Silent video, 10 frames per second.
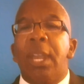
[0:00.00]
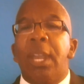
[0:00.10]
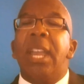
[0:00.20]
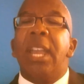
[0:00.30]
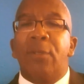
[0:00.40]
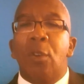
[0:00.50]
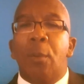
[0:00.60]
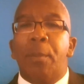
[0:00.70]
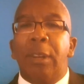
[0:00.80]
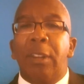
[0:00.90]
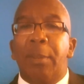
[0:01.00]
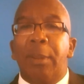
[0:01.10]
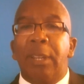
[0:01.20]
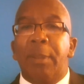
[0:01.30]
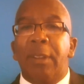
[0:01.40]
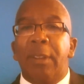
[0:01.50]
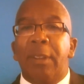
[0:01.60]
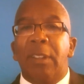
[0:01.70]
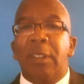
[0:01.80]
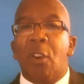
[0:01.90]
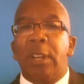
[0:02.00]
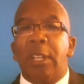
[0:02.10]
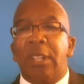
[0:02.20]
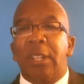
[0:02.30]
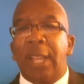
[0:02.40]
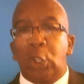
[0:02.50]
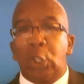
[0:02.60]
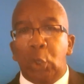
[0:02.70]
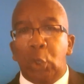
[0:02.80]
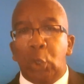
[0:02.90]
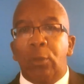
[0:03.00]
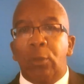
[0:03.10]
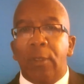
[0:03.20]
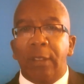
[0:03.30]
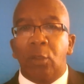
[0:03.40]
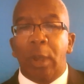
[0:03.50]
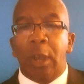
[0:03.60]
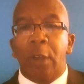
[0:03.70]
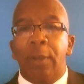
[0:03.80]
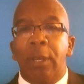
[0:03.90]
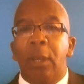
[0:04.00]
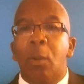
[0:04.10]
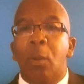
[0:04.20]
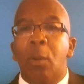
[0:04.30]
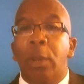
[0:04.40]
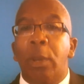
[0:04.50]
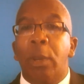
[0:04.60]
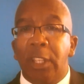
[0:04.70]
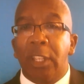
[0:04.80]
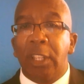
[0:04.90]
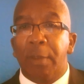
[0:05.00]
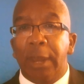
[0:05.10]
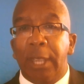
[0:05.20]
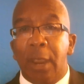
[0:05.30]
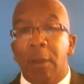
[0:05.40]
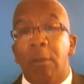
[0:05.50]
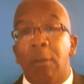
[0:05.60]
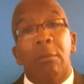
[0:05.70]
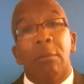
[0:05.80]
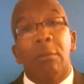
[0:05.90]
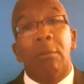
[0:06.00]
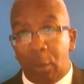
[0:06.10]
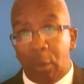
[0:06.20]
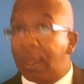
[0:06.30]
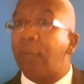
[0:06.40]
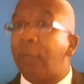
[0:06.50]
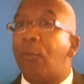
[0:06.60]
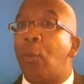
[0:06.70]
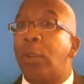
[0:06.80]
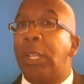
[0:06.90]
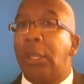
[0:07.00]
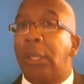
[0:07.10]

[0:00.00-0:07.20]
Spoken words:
if your disability benefits started in like June of 2012, when are you eligible for Medicare? June of 2014.